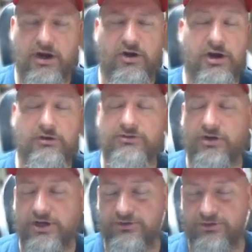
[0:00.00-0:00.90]
Or no,
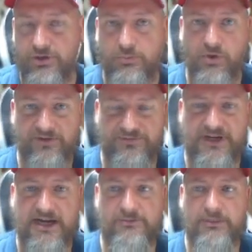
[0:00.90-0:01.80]
sorry, 2.5
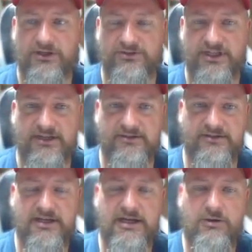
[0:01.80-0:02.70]

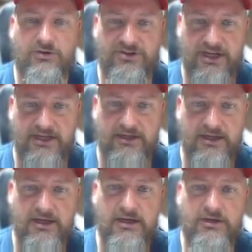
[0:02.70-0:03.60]
milliseconds. We're saying
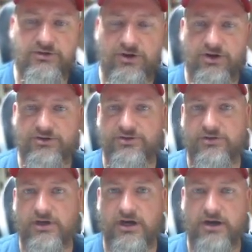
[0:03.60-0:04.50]
turn
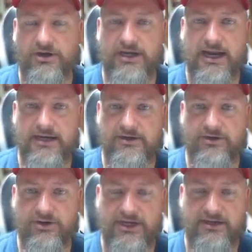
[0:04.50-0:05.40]
to 180
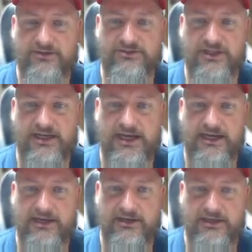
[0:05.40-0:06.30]
degrees,
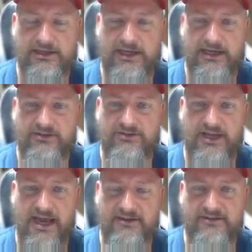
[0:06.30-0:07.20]
and then it
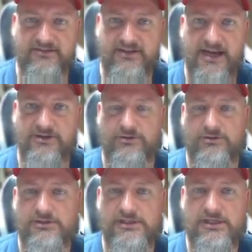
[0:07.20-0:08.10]
has a
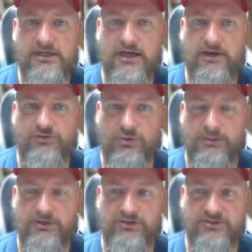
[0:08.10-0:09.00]
cycle of 20
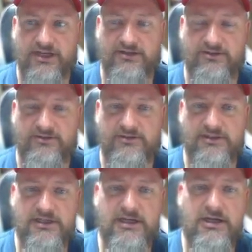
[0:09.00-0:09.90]
milliseconds.
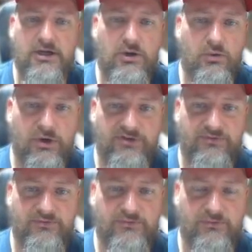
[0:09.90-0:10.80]
Which,
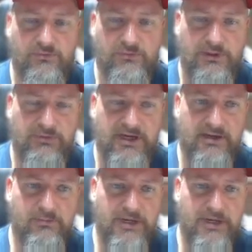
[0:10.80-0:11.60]
when we